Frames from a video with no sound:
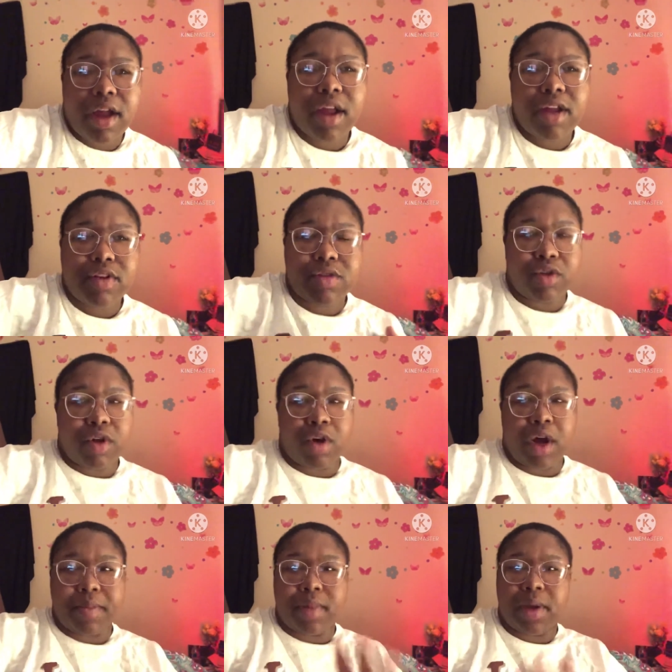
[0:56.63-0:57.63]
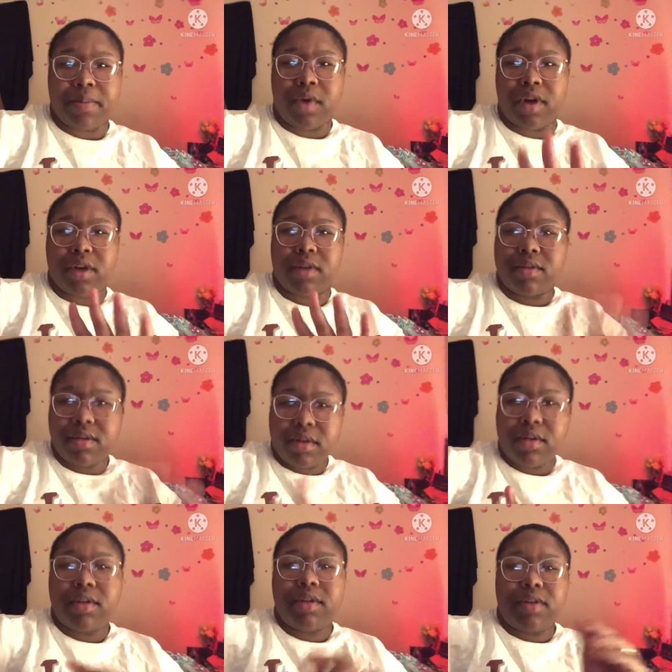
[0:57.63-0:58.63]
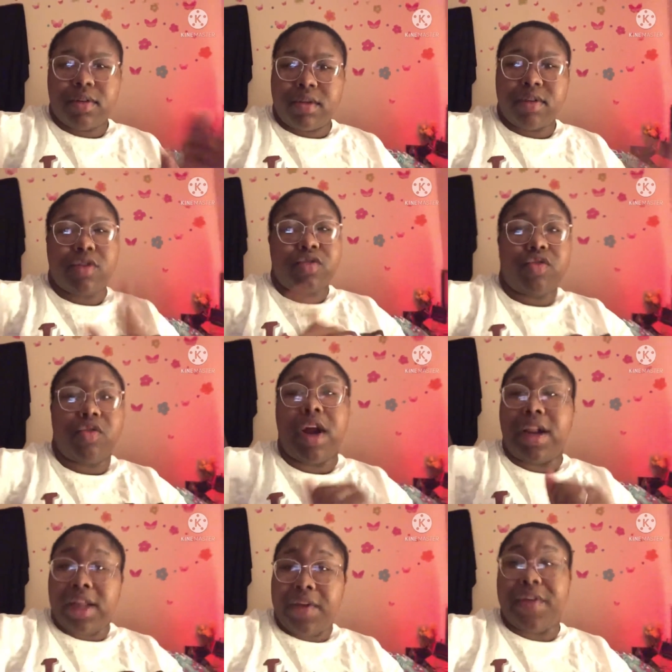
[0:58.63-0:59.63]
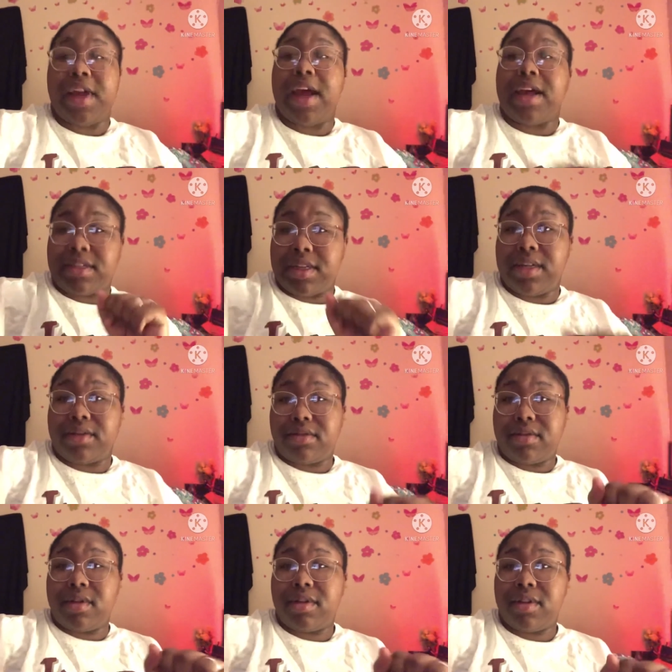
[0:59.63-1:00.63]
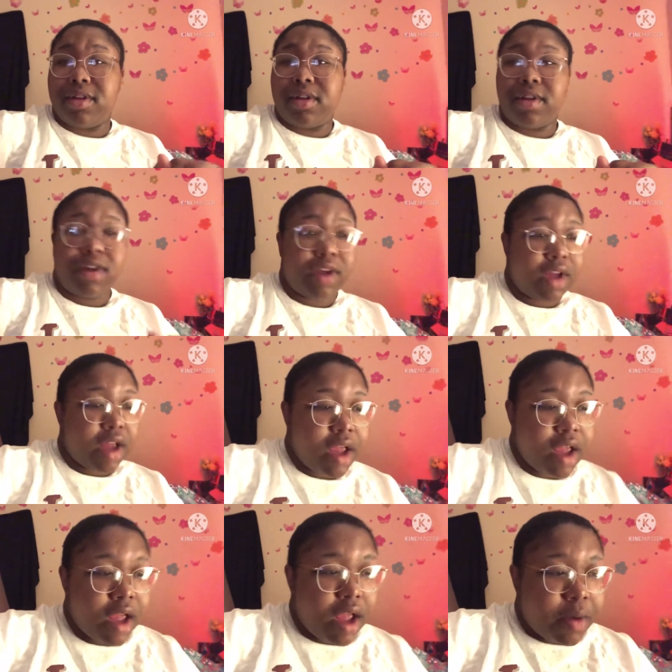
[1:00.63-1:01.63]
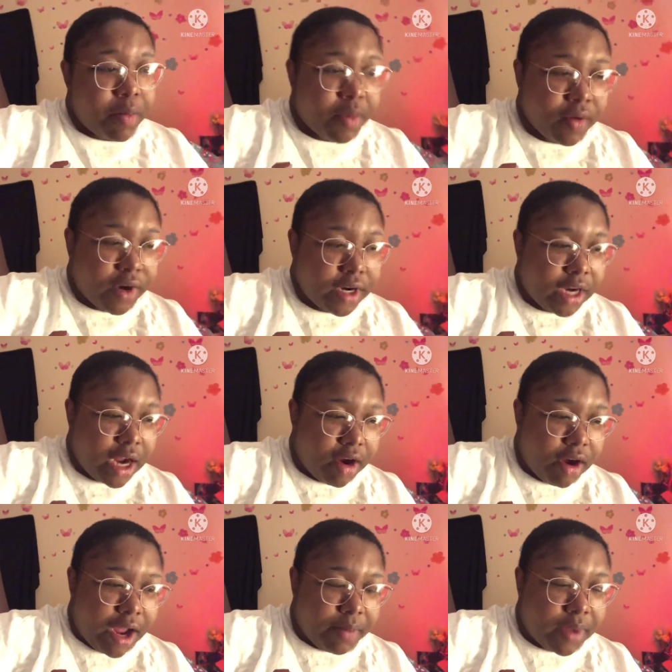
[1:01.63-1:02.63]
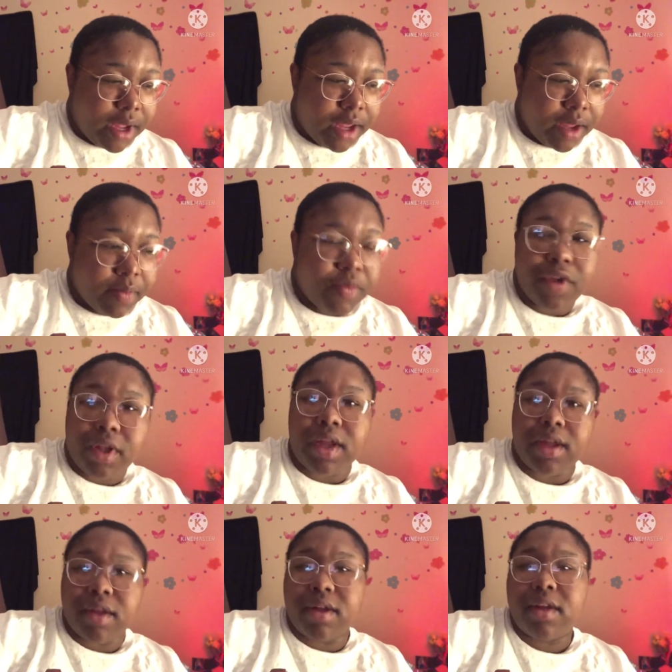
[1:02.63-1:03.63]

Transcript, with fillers: So I'm I'm gonna try to leave it as it is. But right now I'm I am feeling